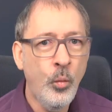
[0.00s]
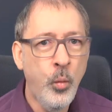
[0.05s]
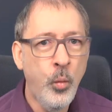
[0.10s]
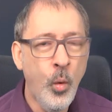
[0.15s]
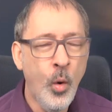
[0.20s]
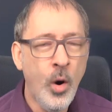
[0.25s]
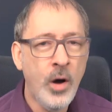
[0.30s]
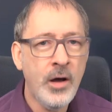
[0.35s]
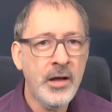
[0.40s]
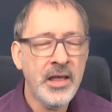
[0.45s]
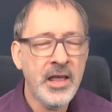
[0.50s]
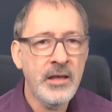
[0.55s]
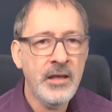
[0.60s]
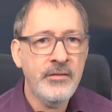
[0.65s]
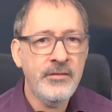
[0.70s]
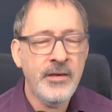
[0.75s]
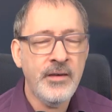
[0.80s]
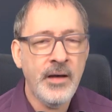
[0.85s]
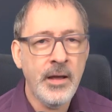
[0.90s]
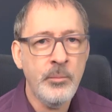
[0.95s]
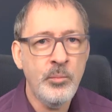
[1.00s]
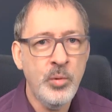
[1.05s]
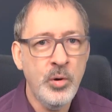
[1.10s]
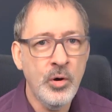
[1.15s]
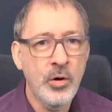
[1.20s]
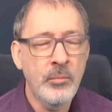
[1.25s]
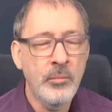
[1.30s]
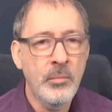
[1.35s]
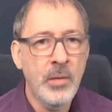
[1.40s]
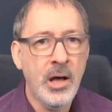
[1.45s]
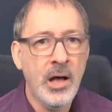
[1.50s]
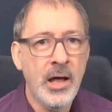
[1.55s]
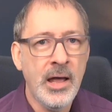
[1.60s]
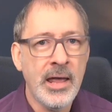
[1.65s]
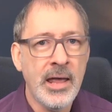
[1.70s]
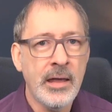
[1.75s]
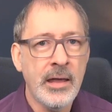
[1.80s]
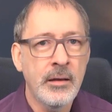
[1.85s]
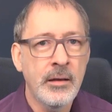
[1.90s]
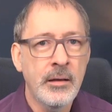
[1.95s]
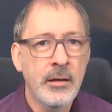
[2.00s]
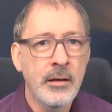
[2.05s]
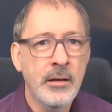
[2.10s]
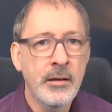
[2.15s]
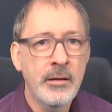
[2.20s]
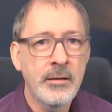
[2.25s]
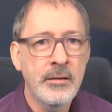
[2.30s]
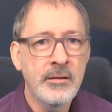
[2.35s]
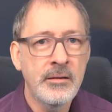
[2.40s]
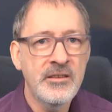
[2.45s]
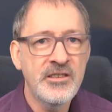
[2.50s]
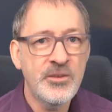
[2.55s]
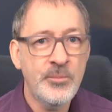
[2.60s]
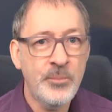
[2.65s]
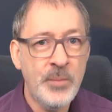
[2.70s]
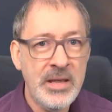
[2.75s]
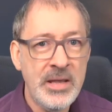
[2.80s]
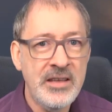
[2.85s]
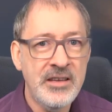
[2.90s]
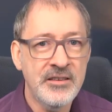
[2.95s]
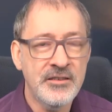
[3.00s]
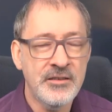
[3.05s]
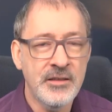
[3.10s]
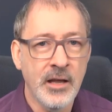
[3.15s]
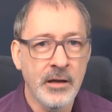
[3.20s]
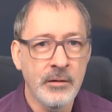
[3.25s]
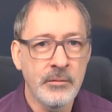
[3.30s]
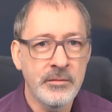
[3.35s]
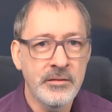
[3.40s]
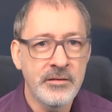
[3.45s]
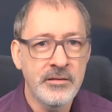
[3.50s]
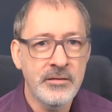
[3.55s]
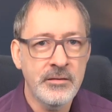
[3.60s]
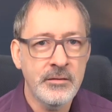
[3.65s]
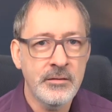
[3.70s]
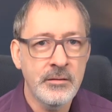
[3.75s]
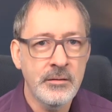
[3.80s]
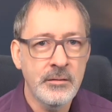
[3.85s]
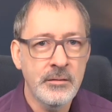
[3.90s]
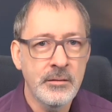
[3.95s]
What if I put my speaker's notes